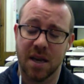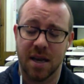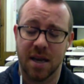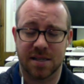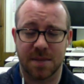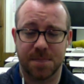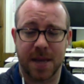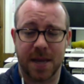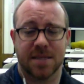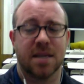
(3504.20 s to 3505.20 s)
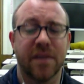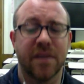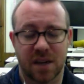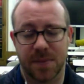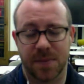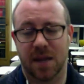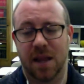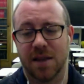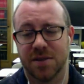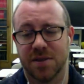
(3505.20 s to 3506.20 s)
It's the best thing I've ever done in my
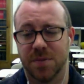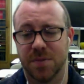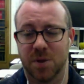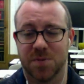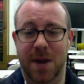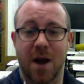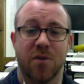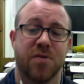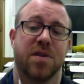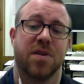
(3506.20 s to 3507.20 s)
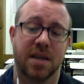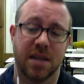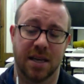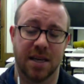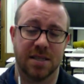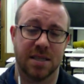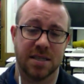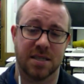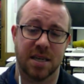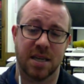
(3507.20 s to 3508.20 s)
classroom. It's the most powerful thing that kids can
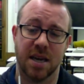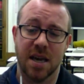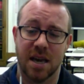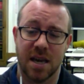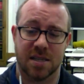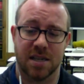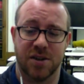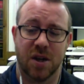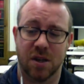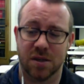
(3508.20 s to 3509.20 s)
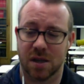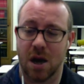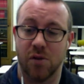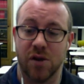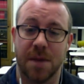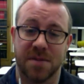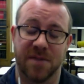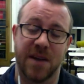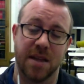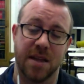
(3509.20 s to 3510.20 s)
see is an adult own up to
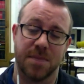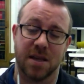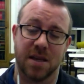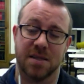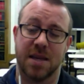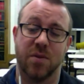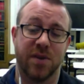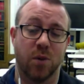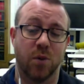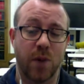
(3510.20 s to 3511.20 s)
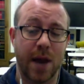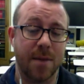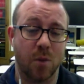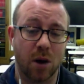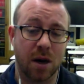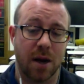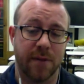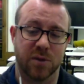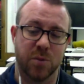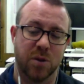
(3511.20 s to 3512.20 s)
failing, because they will feel way more
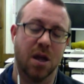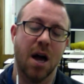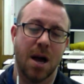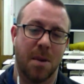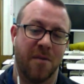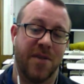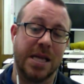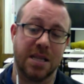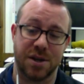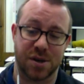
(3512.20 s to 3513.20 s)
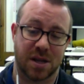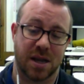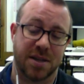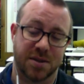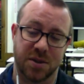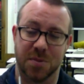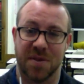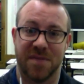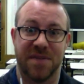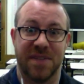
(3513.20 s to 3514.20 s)
comfortable about failing in your classroom
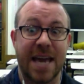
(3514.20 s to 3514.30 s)
if they